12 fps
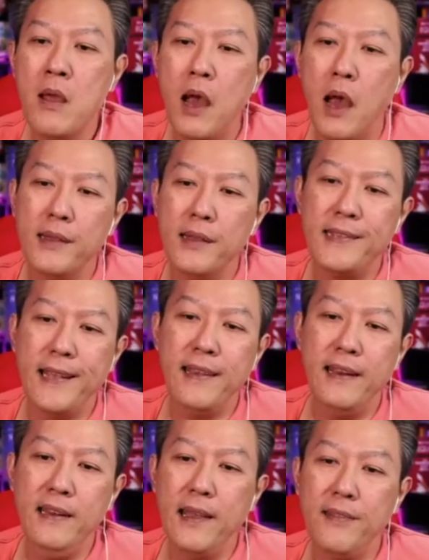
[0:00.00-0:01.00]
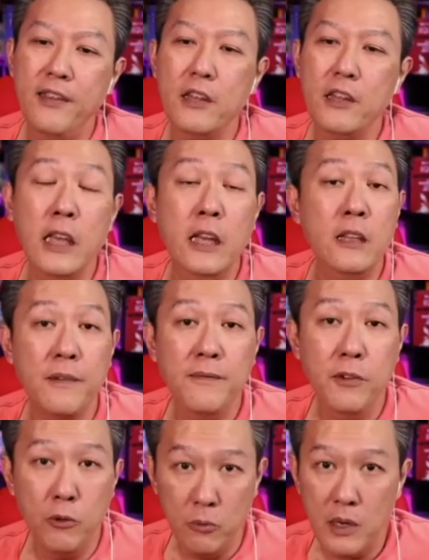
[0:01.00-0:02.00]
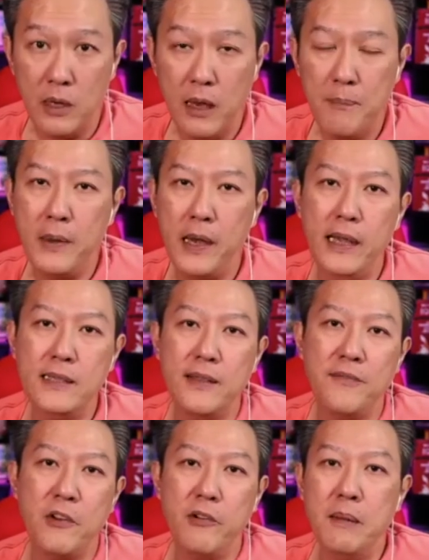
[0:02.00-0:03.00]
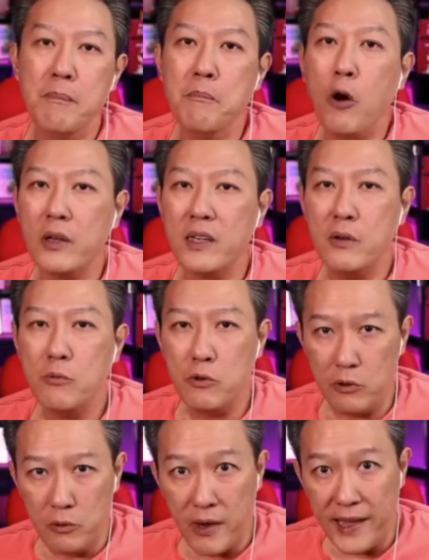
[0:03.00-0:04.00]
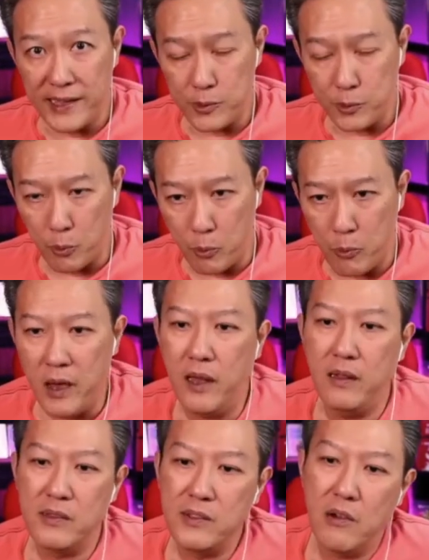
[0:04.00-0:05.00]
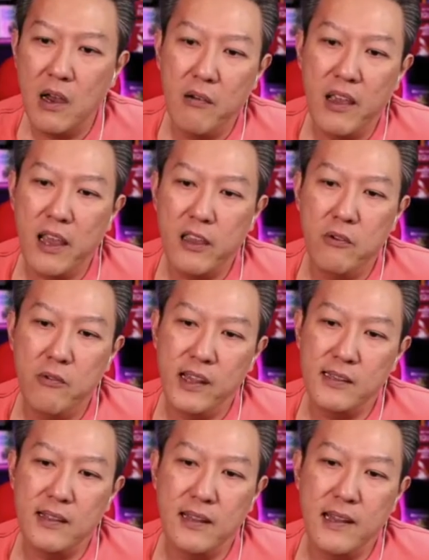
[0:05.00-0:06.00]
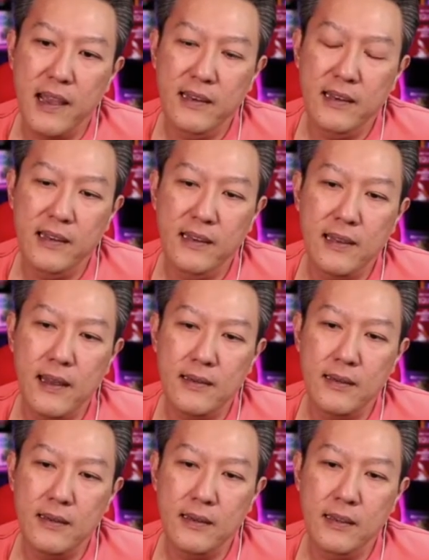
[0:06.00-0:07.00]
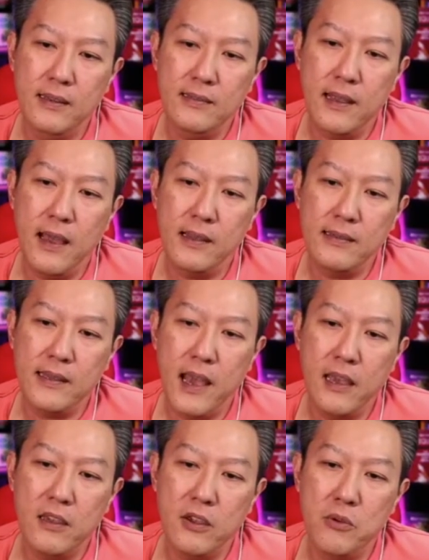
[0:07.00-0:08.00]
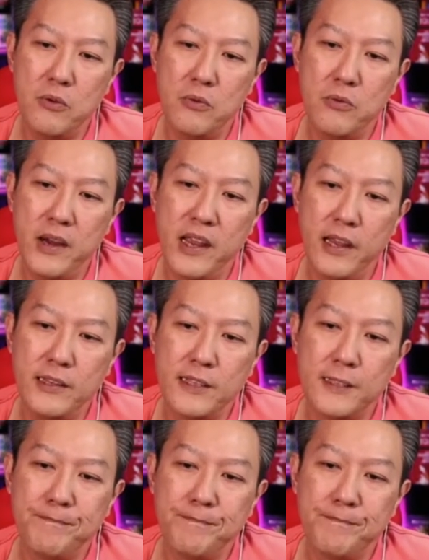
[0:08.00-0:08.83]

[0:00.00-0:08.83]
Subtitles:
Secondly, I think the interviewer plays a very important role as well. So how accurate is the lie detector? Is as accurate